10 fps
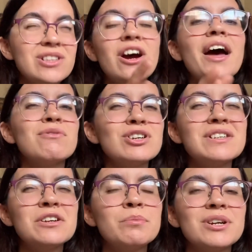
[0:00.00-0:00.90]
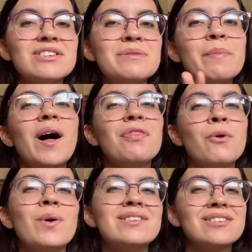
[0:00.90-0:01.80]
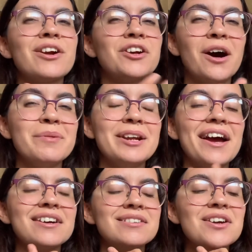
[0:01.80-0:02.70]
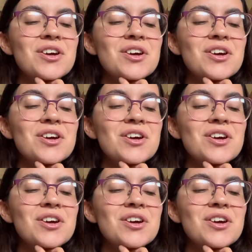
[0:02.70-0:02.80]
not every single person, but the ones that are coming next